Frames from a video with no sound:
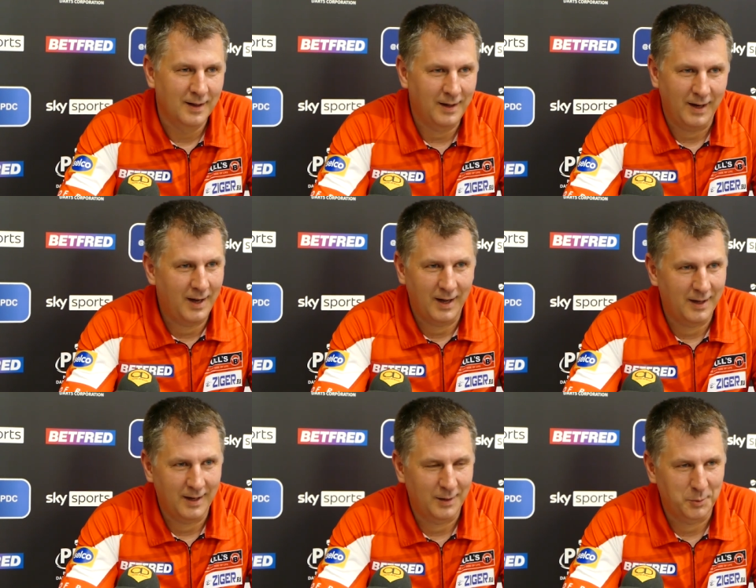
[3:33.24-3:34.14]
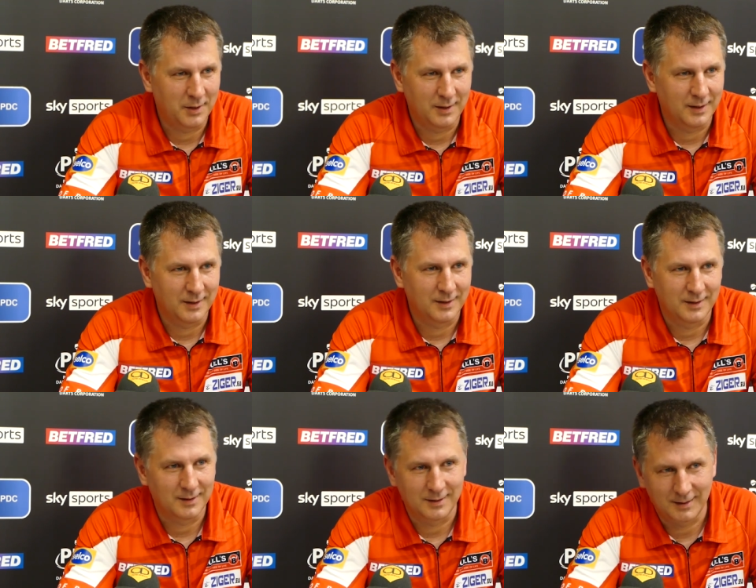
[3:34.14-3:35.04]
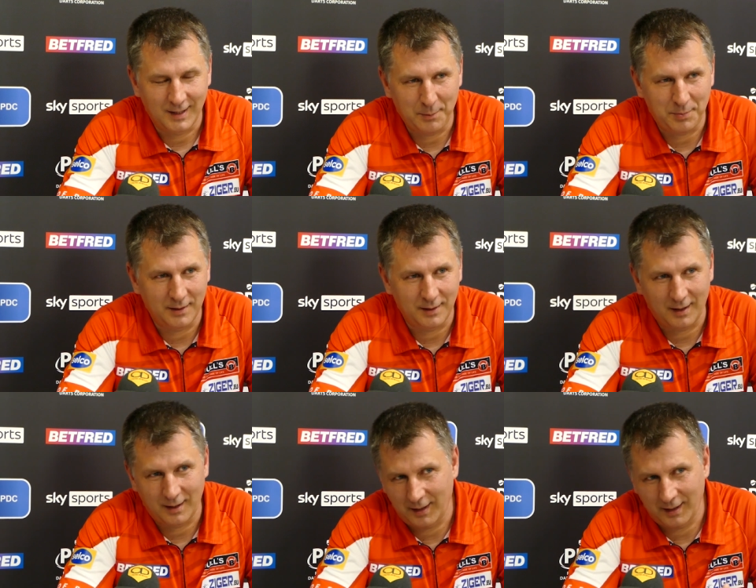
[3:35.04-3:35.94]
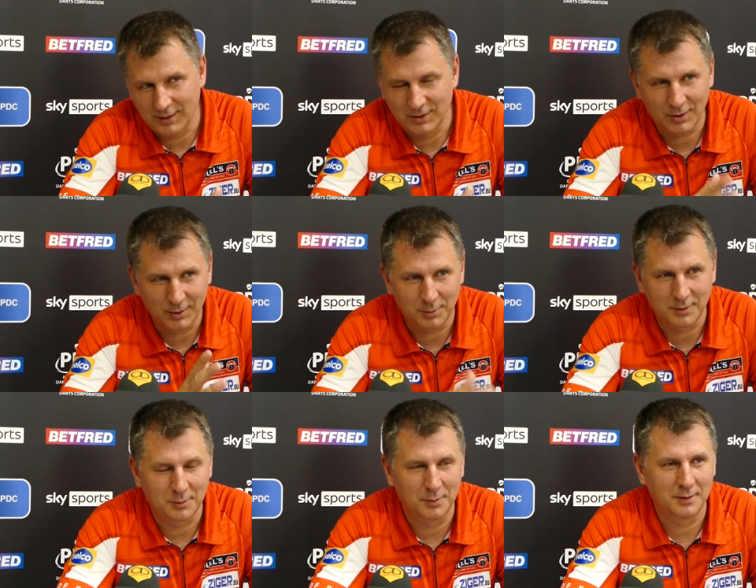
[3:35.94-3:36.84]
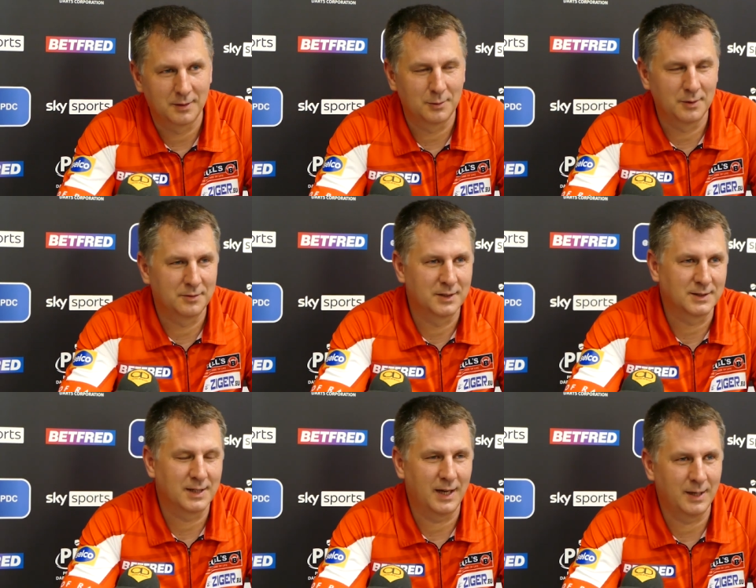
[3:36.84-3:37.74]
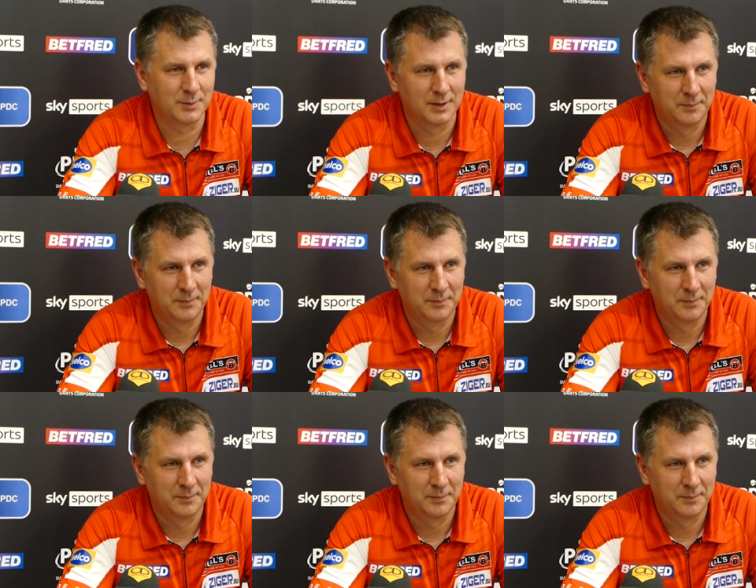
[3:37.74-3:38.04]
Yeah, I'm really happy. I enjoyed with this game.